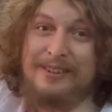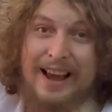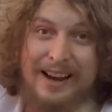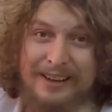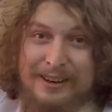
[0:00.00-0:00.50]

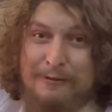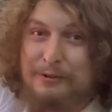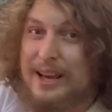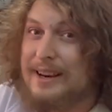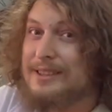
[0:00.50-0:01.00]

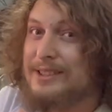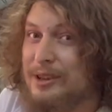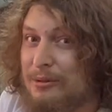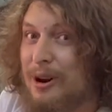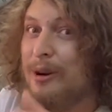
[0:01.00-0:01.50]
negative, like
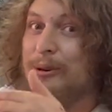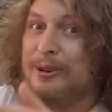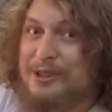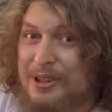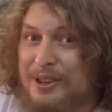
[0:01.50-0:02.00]
zero
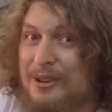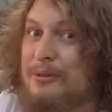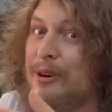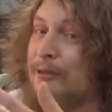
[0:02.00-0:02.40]
or two or